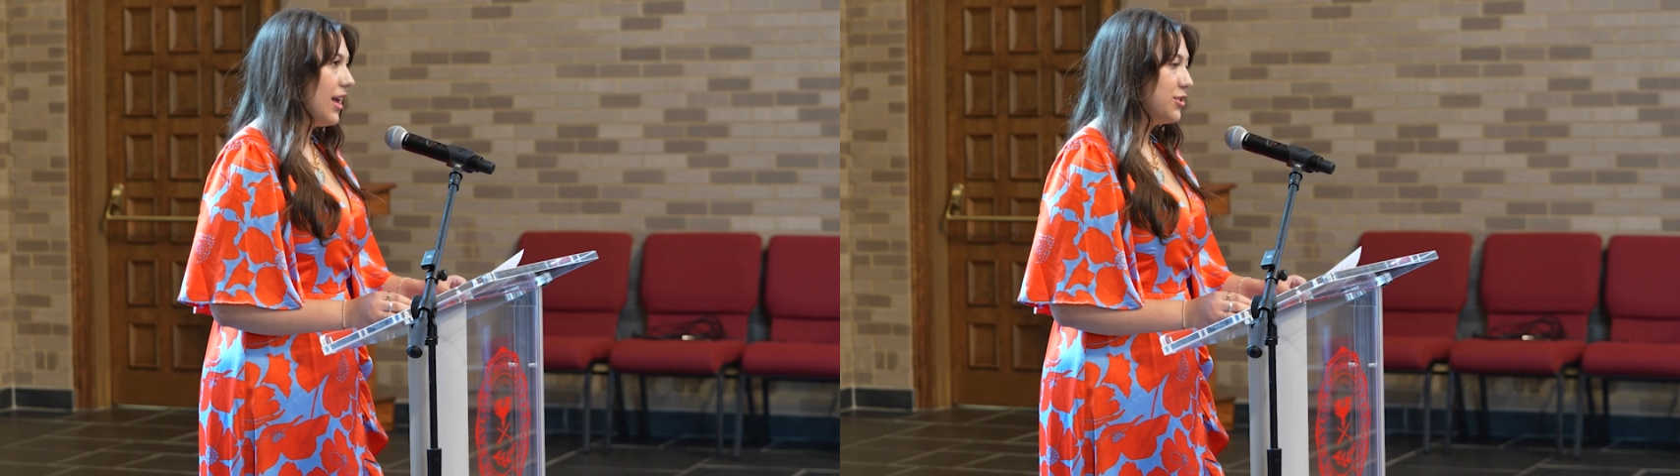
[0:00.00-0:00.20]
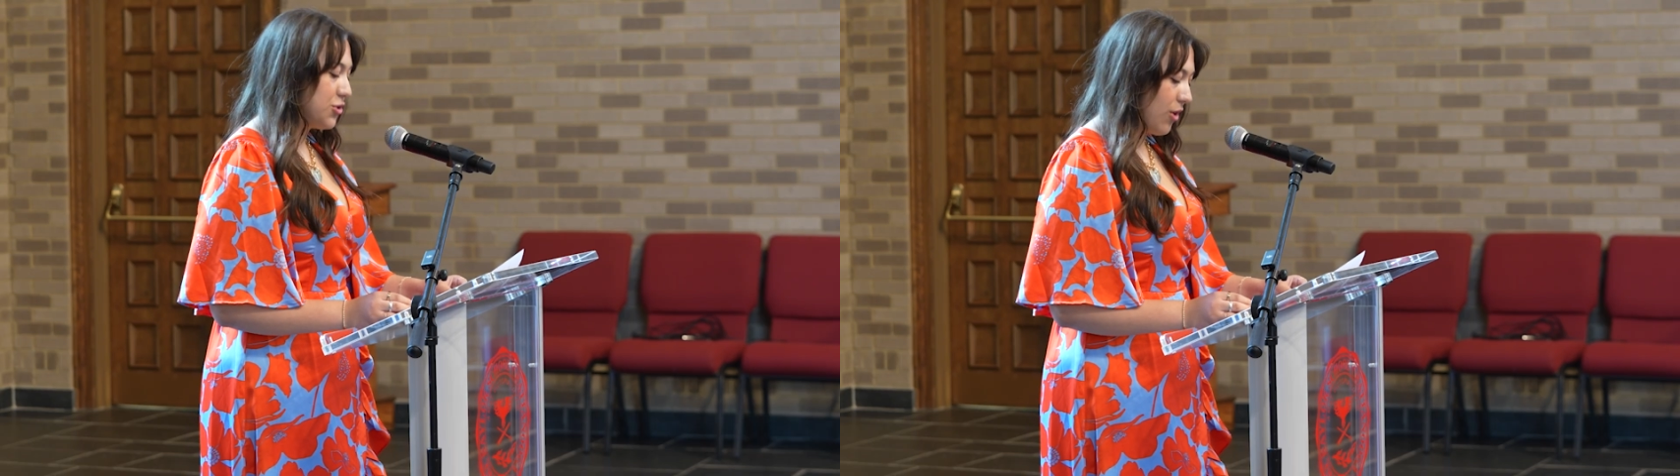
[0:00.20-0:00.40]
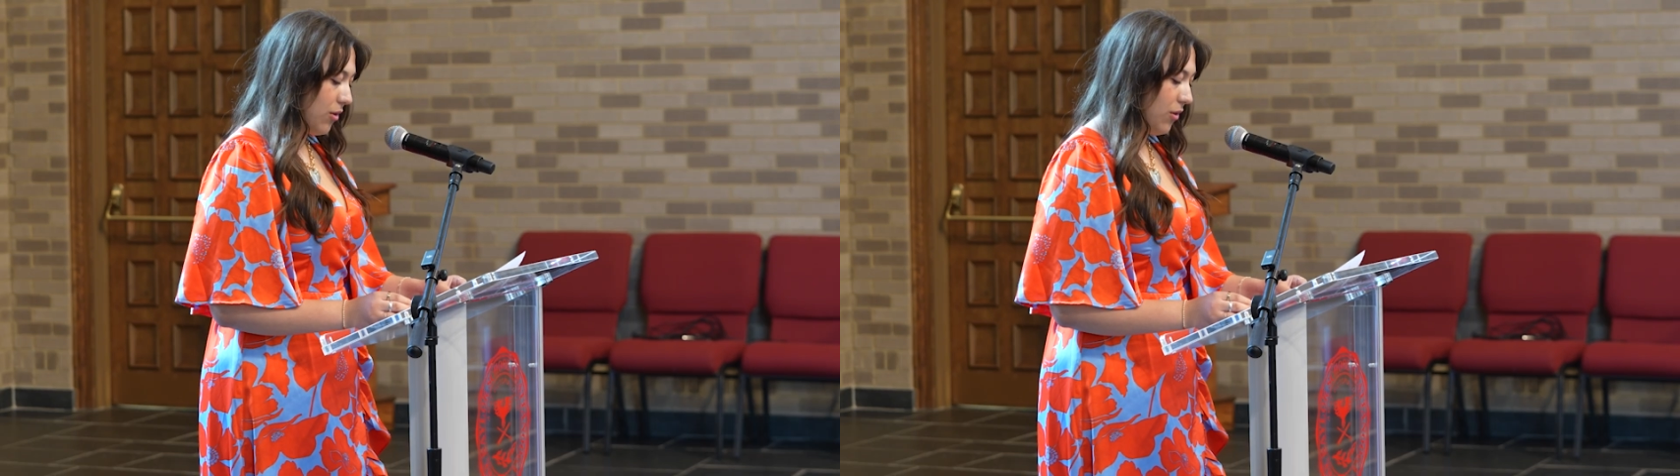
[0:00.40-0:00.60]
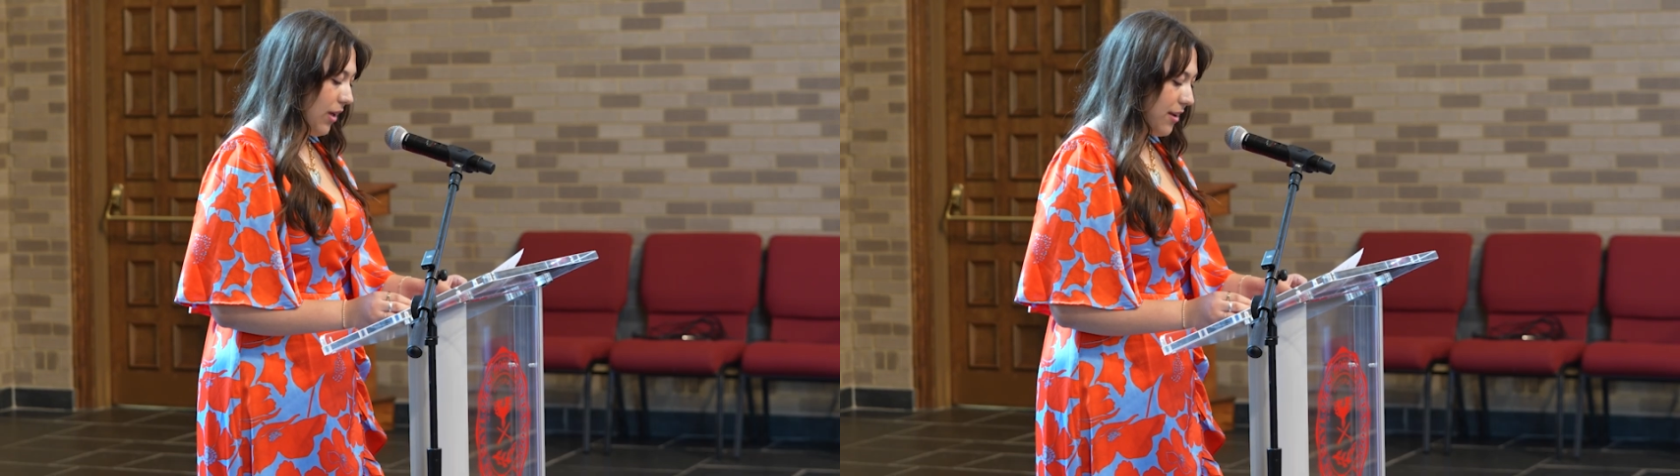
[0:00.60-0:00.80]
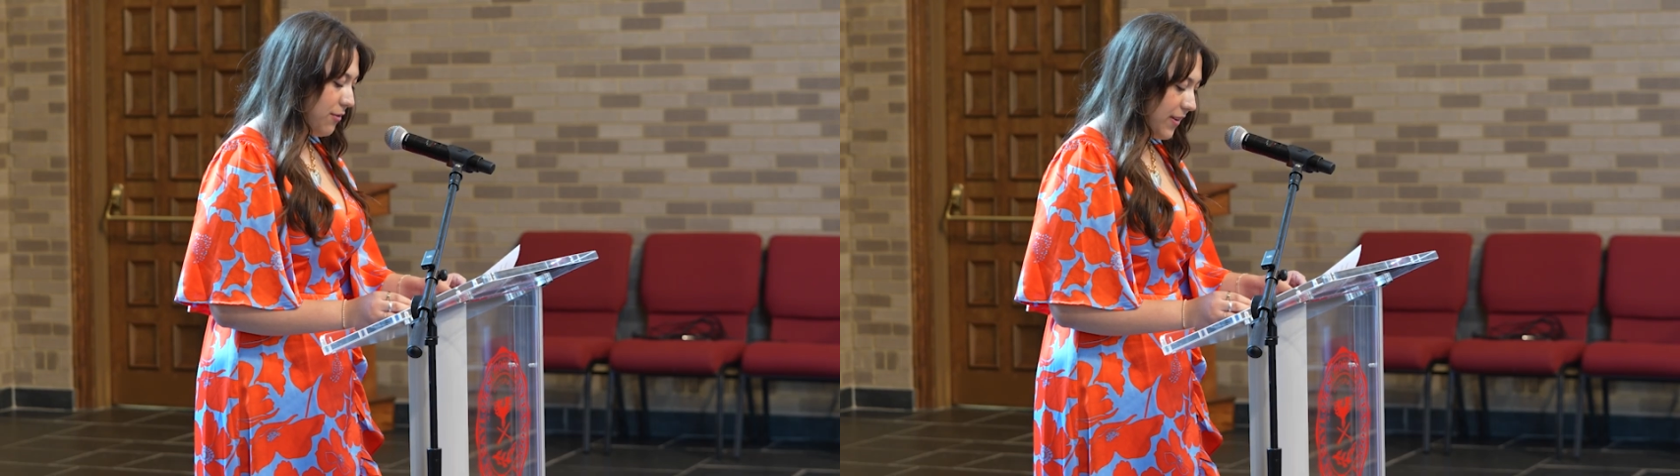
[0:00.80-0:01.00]
and struggle
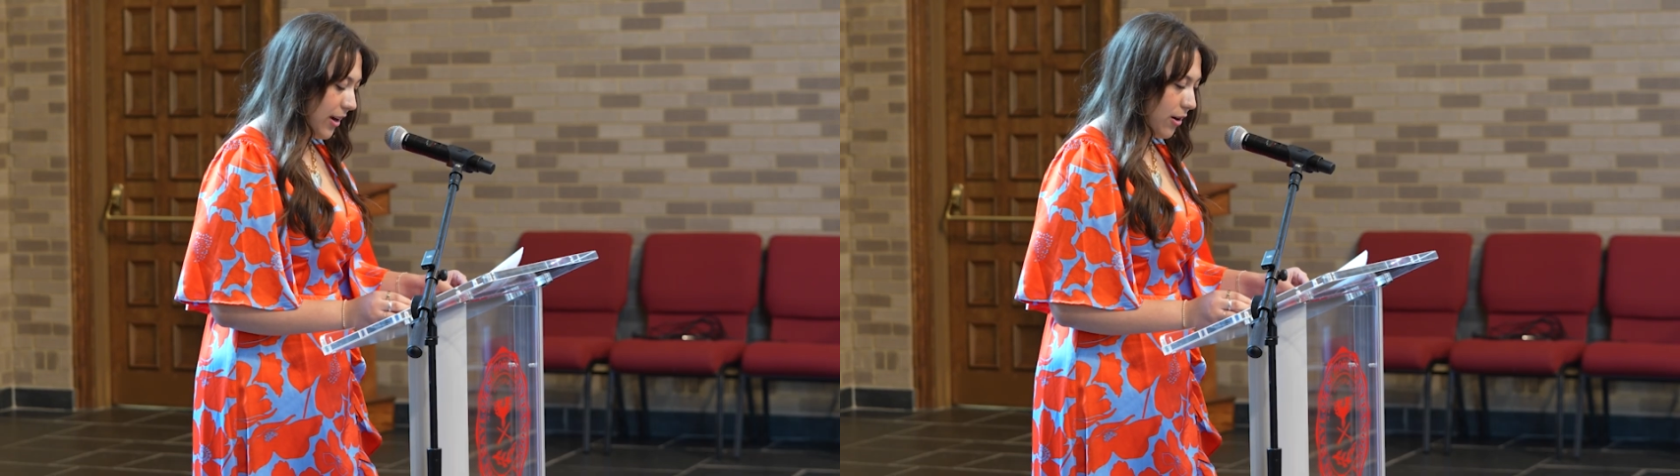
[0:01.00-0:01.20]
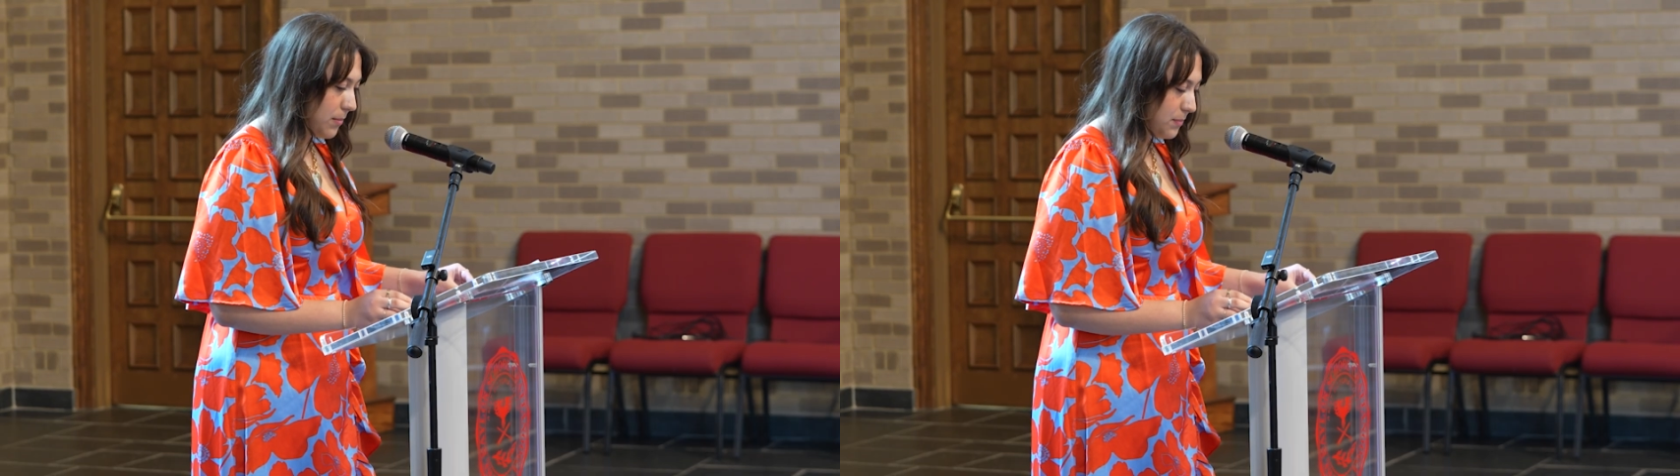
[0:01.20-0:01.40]
and fear.